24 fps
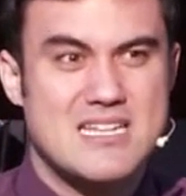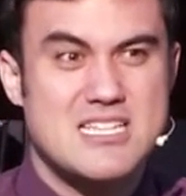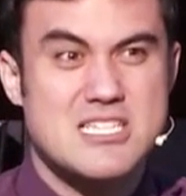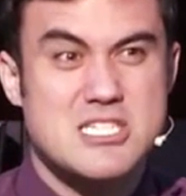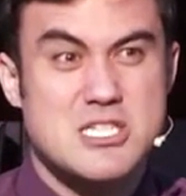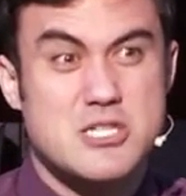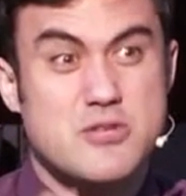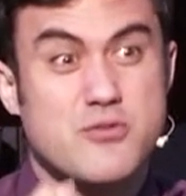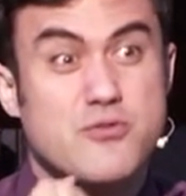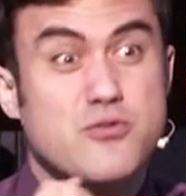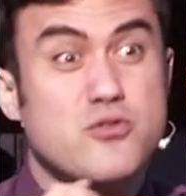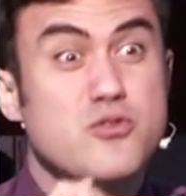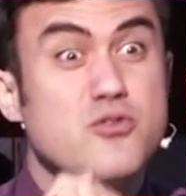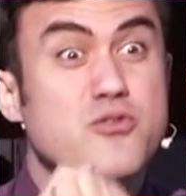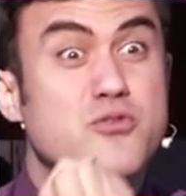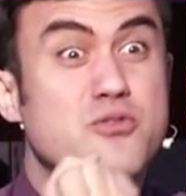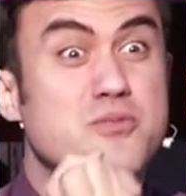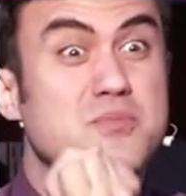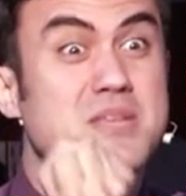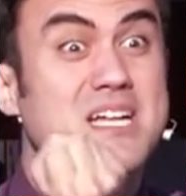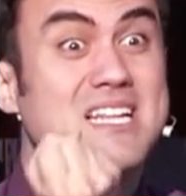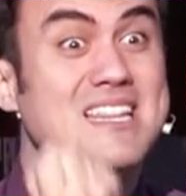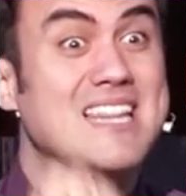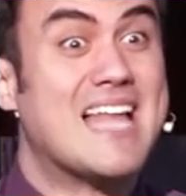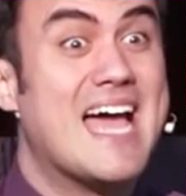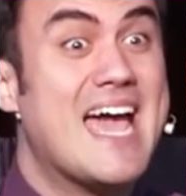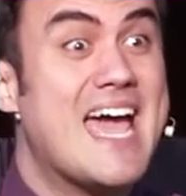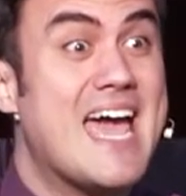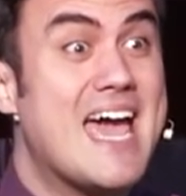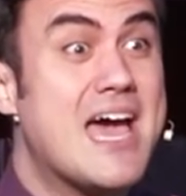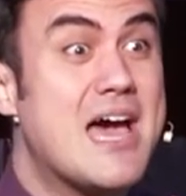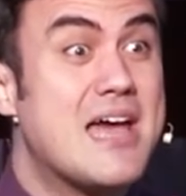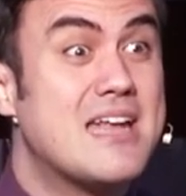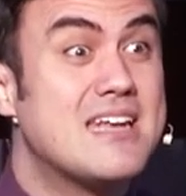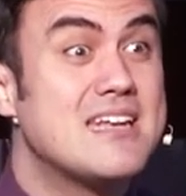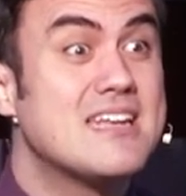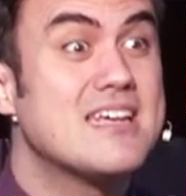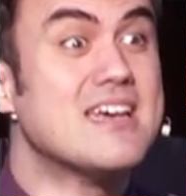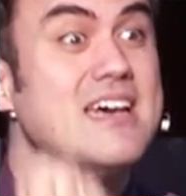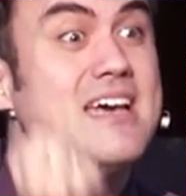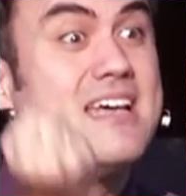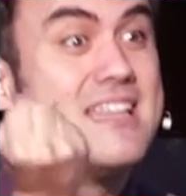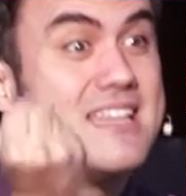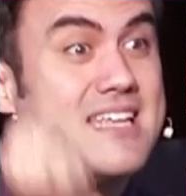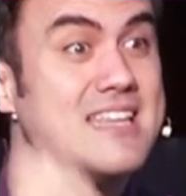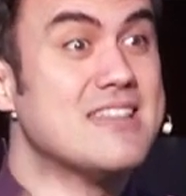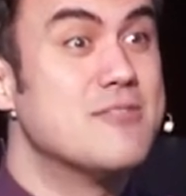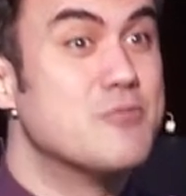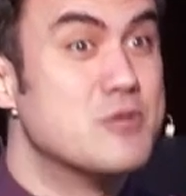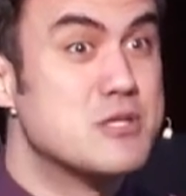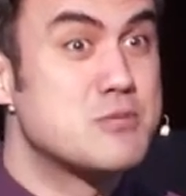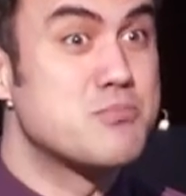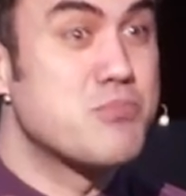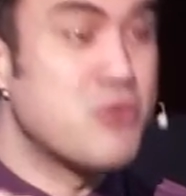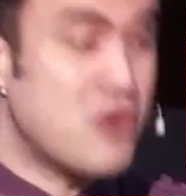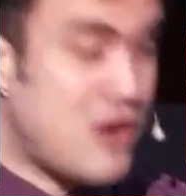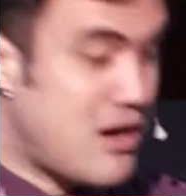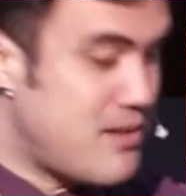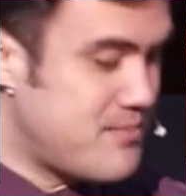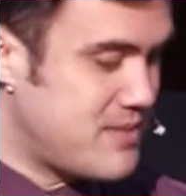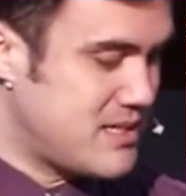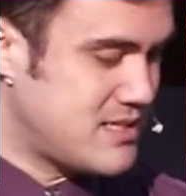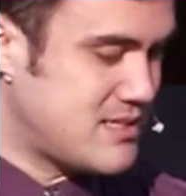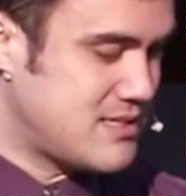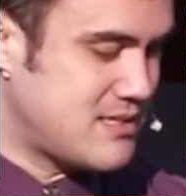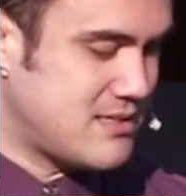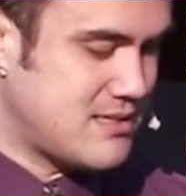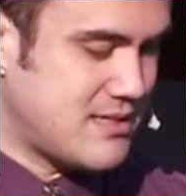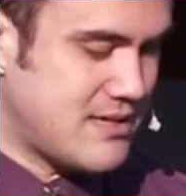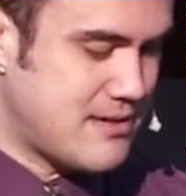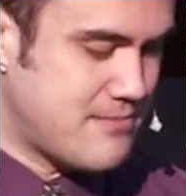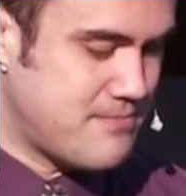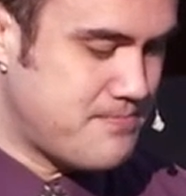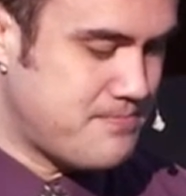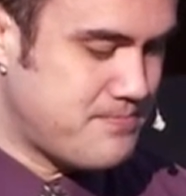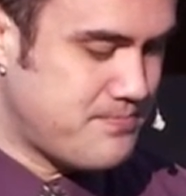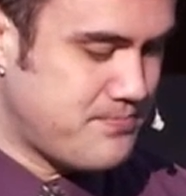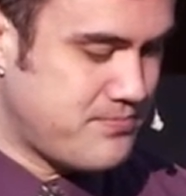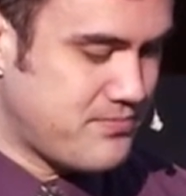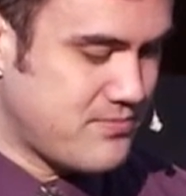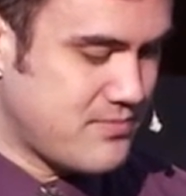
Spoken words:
This is food from the land that was promised to them.